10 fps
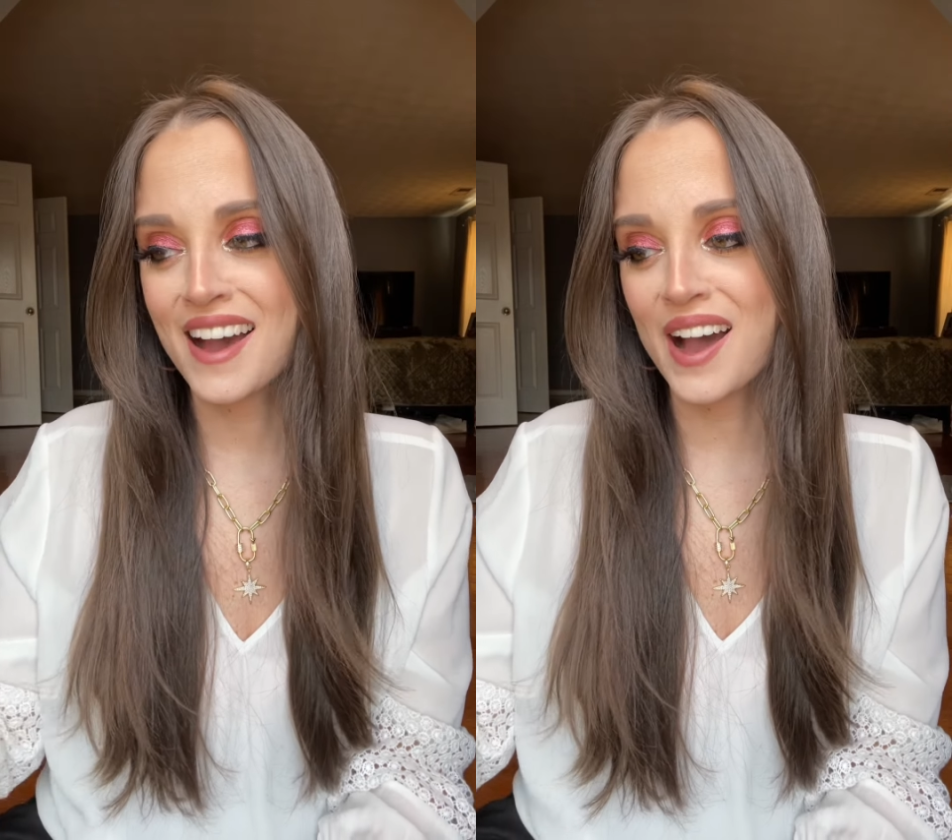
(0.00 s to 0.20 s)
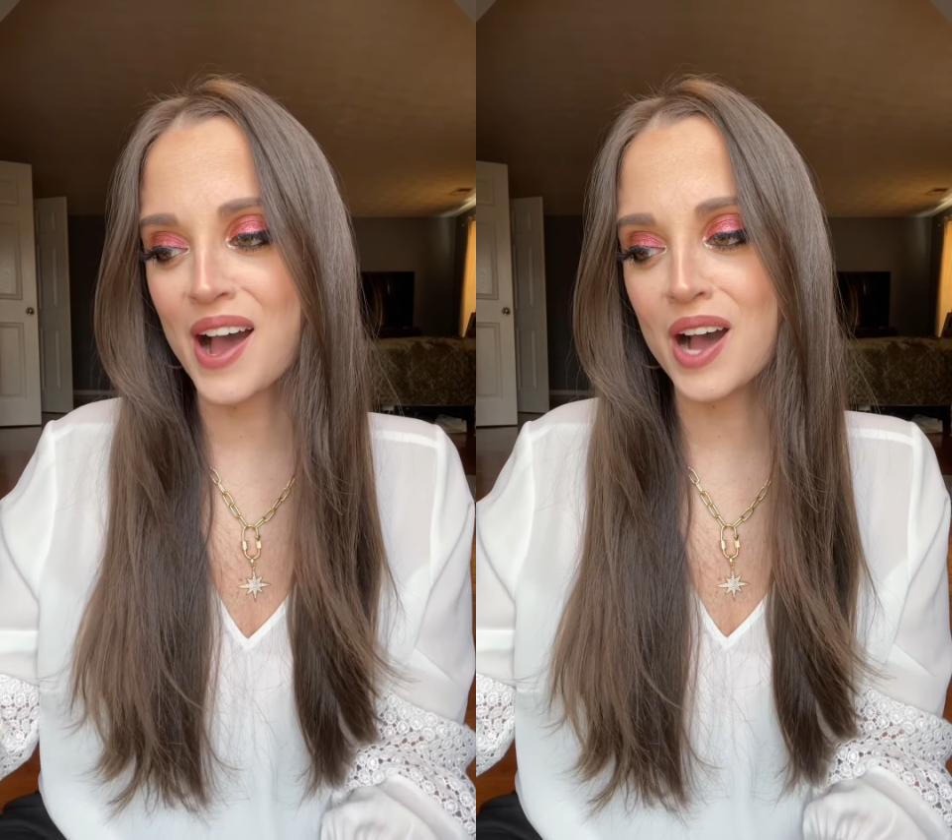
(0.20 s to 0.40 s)

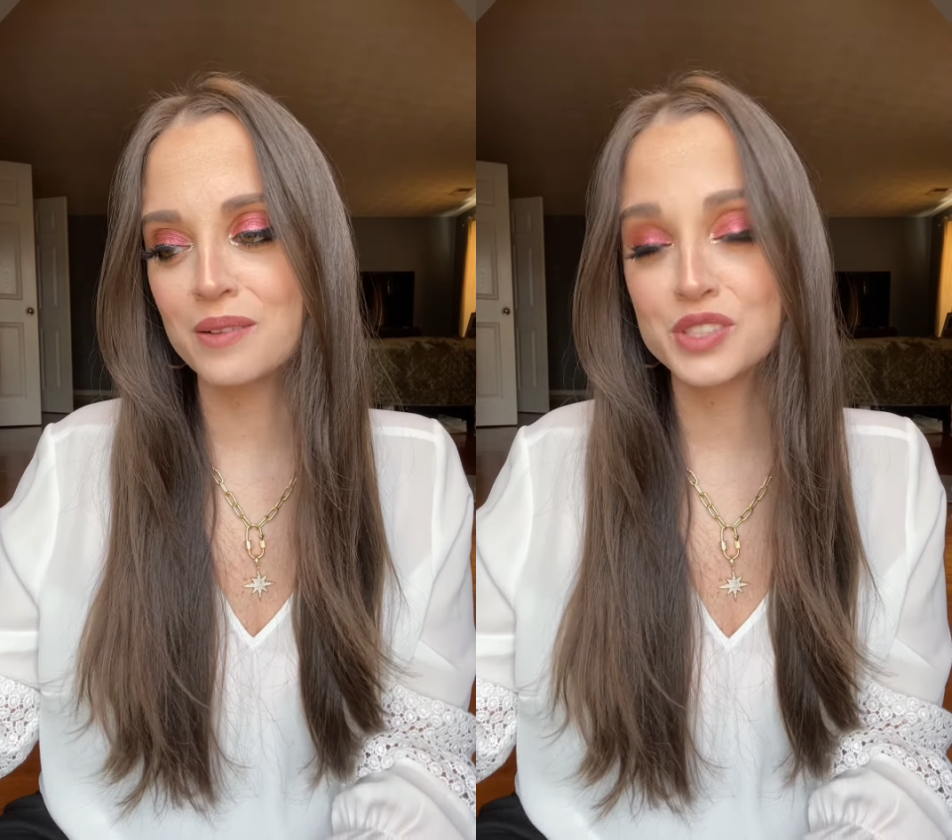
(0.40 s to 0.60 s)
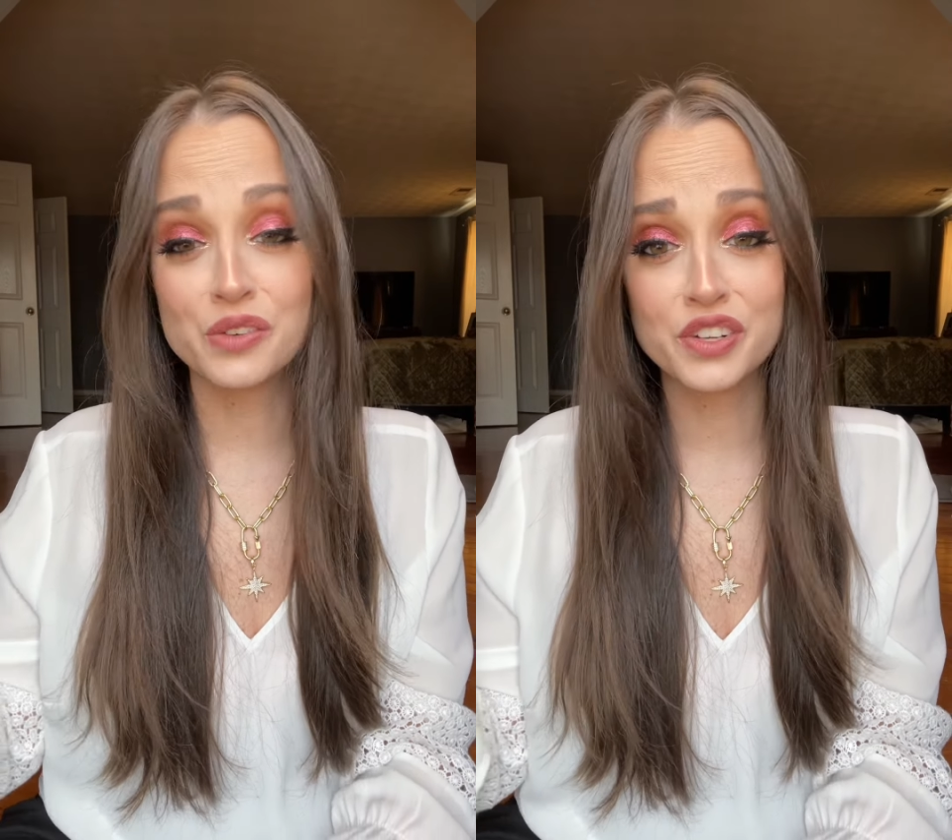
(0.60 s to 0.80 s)

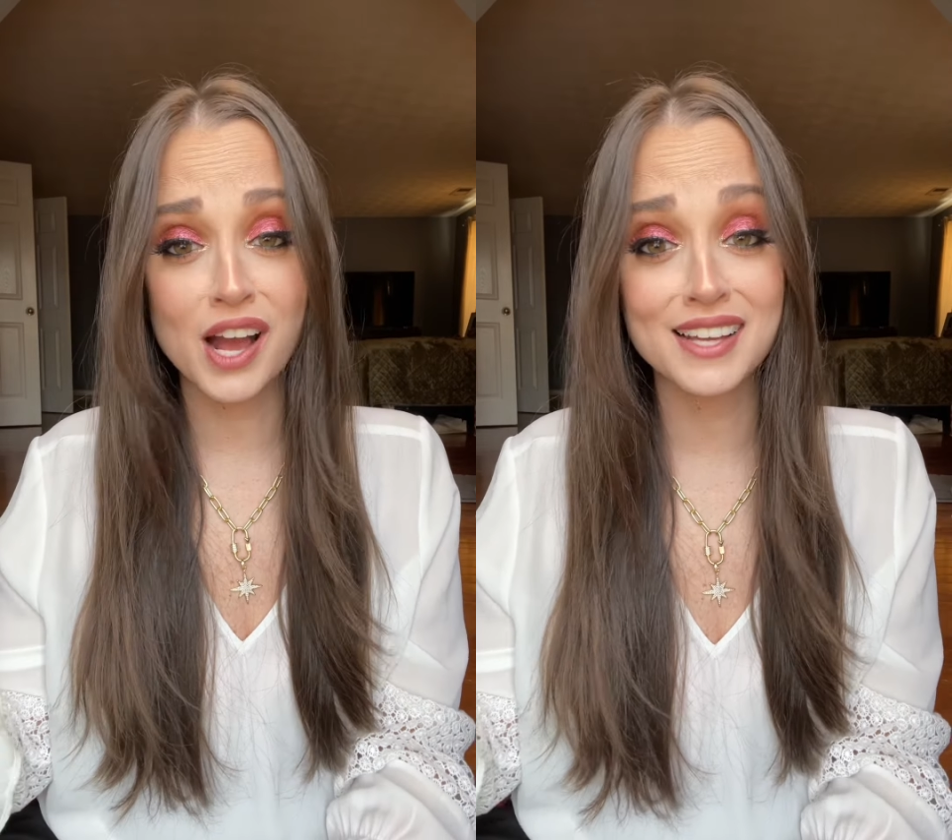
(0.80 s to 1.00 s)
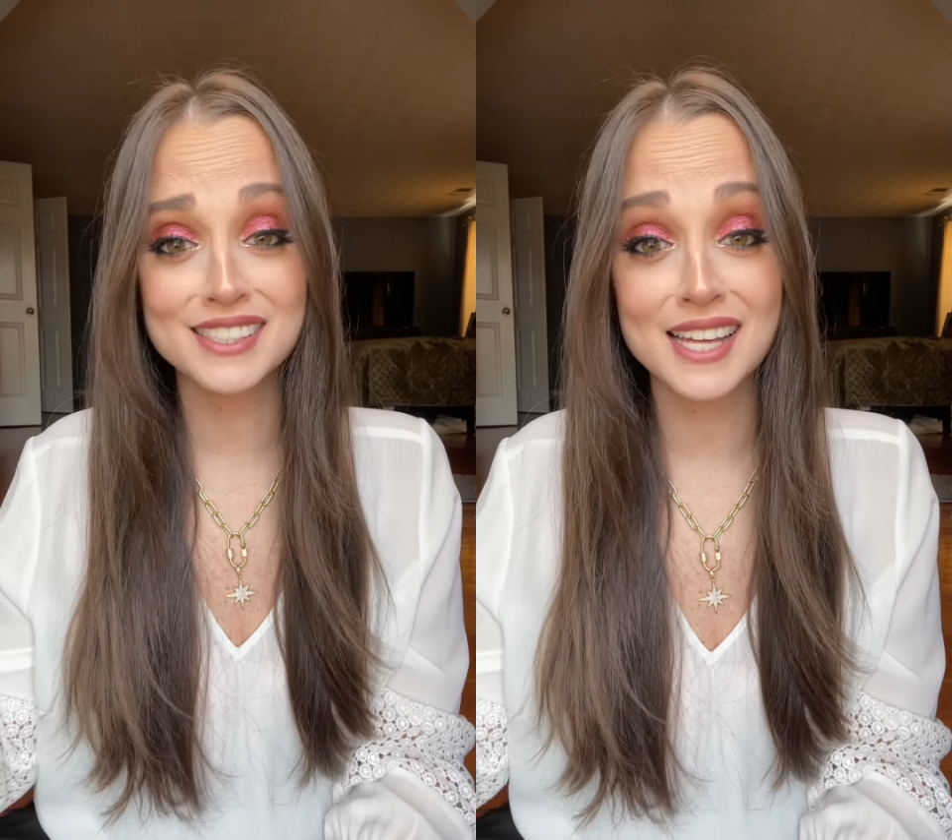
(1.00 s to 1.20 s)
So if you're
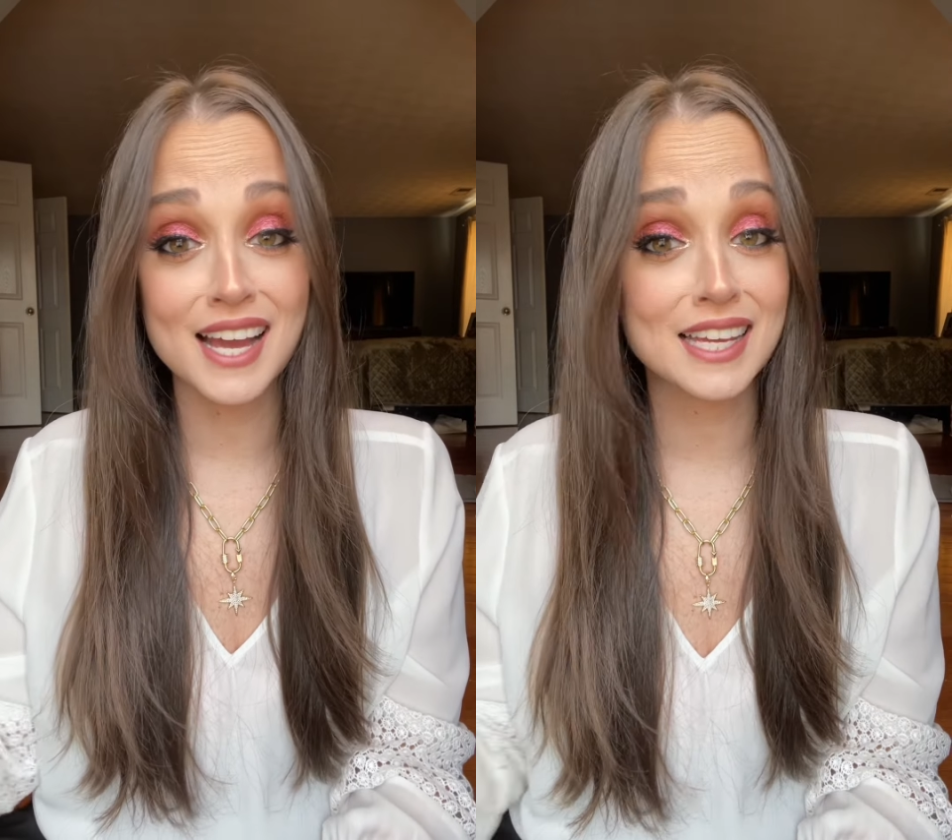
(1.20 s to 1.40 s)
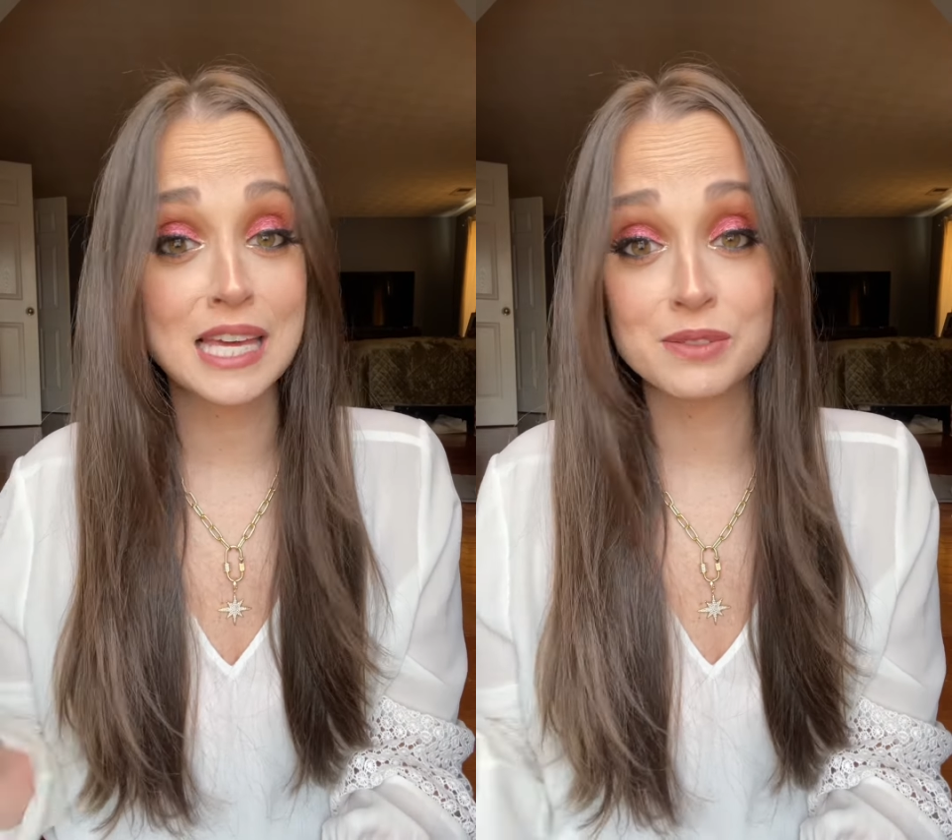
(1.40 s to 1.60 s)
not into
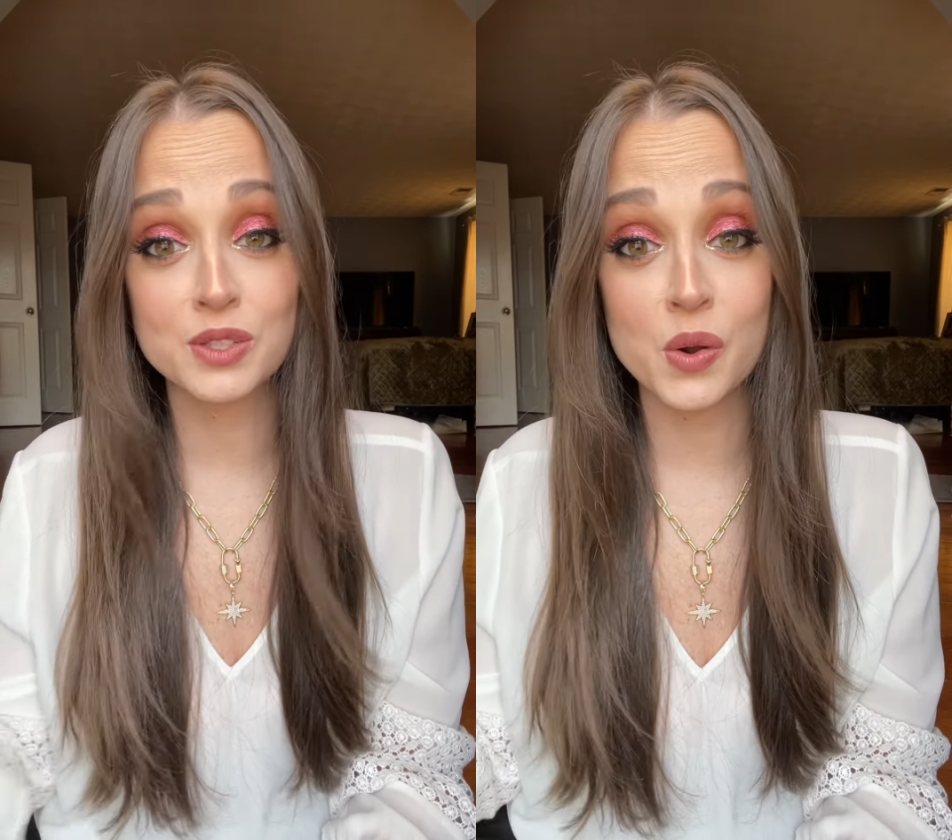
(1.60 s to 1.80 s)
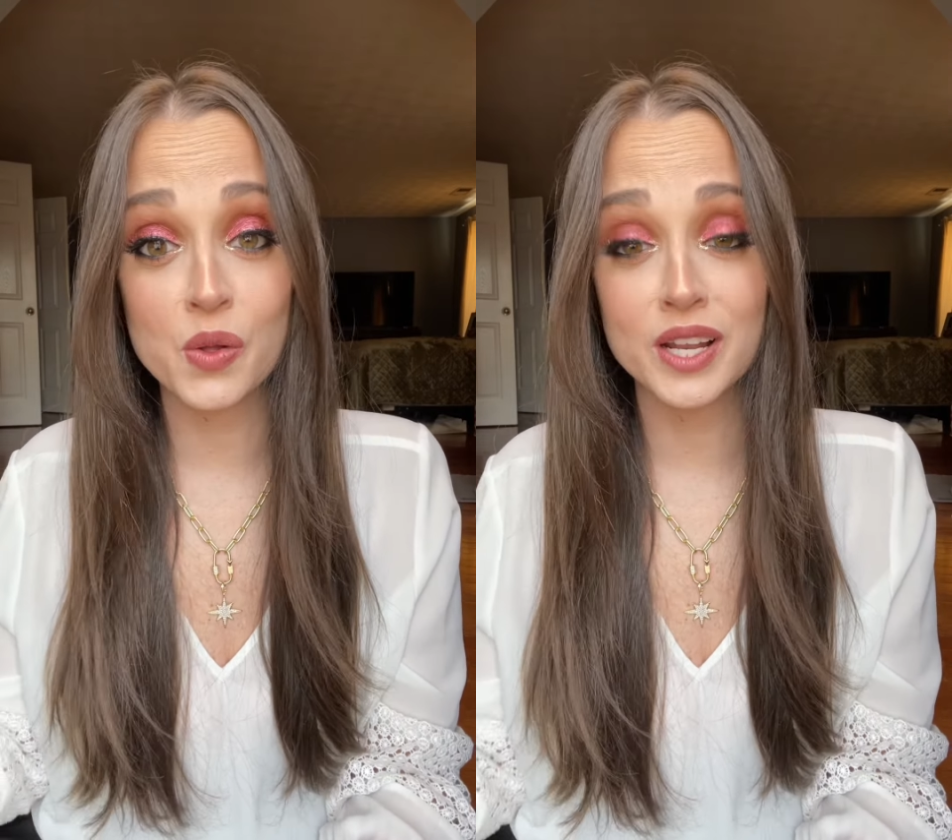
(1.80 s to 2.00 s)
that, keep
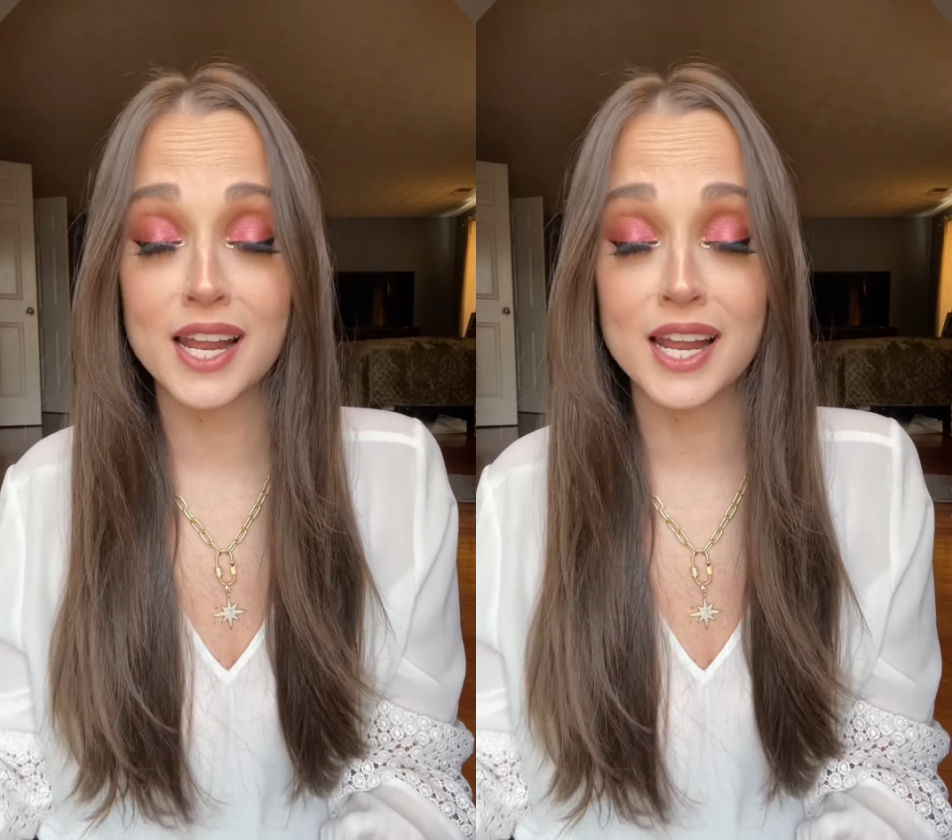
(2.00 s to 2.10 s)
scrolling.